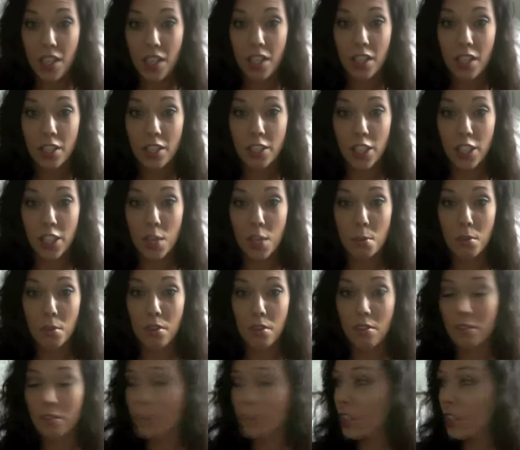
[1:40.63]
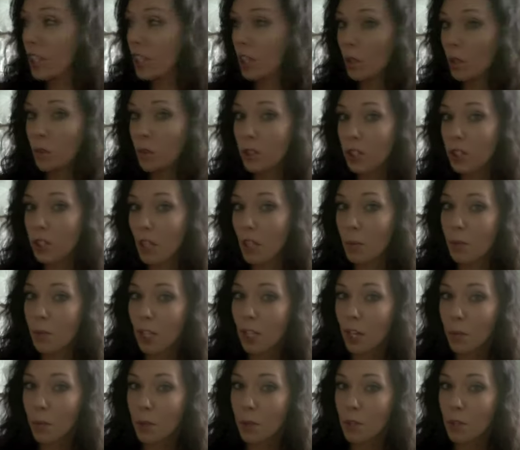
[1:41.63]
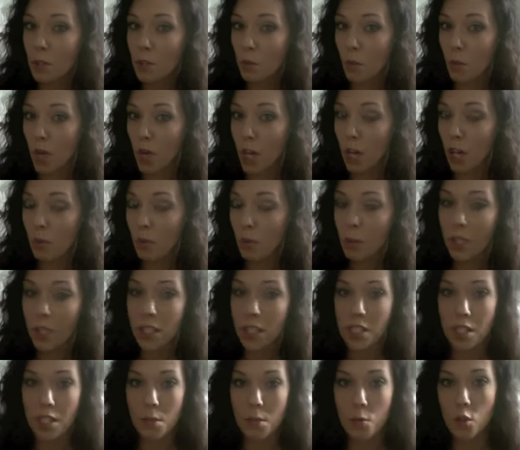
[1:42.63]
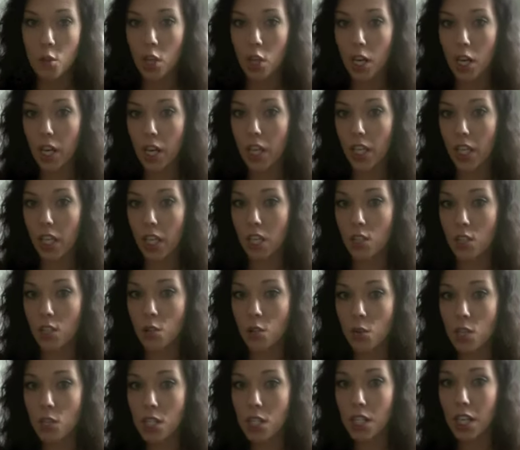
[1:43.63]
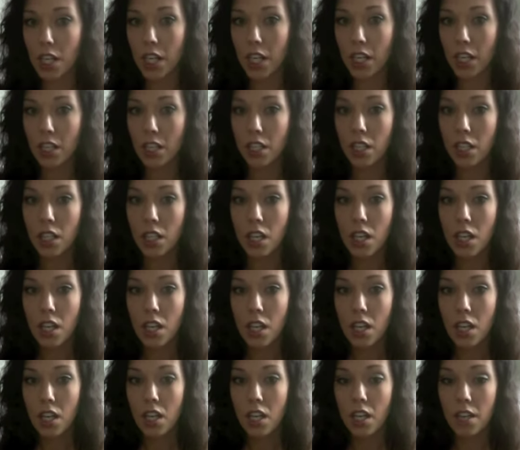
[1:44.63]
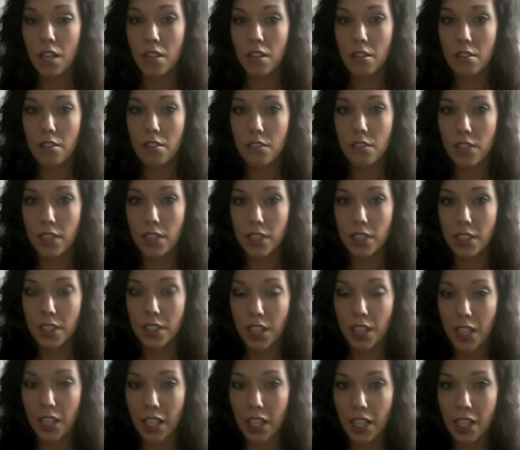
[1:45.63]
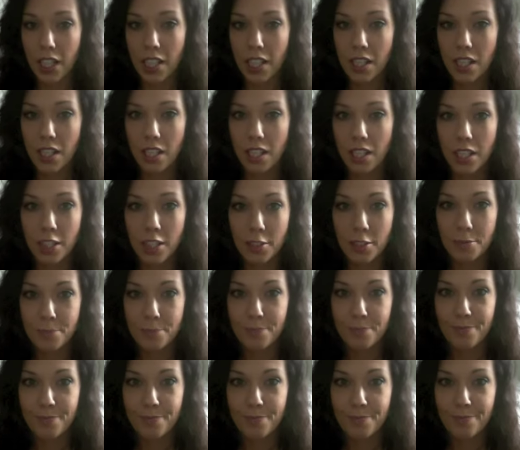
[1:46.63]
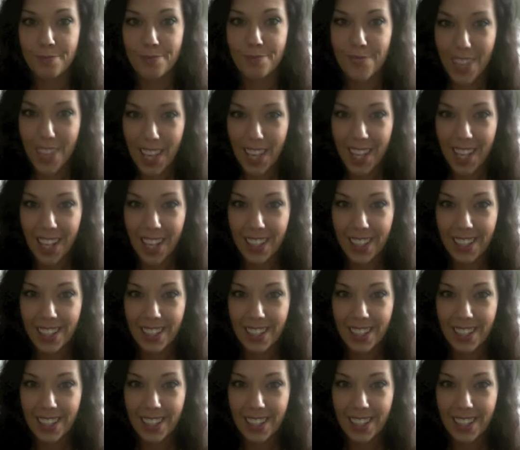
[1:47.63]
type of videos coming up as well, because I'm trying a new style of a diet, and